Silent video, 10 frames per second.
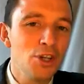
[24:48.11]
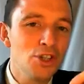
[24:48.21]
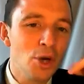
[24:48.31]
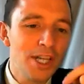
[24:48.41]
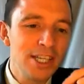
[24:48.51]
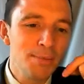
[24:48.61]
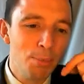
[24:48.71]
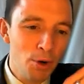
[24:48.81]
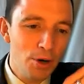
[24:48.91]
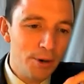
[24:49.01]
So this
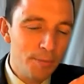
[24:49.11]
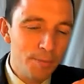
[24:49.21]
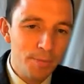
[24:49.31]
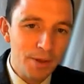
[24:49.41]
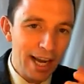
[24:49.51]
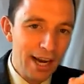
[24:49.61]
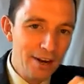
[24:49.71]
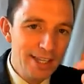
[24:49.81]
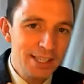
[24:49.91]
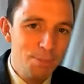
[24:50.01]
book here,
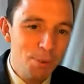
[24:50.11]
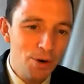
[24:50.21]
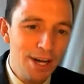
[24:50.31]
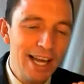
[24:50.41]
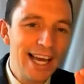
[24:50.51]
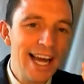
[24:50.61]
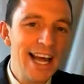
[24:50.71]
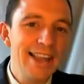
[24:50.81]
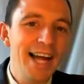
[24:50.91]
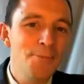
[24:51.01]
this book
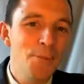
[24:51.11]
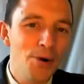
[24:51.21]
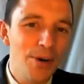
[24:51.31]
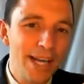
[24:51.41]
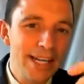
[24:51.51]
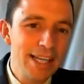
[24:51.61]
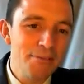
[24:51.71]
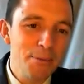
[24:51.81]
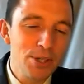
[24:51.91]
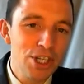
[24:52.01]
that book in a
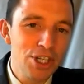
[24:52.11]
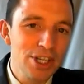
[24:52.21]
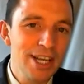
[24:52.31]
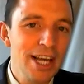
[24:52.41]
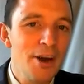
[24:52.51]
different position,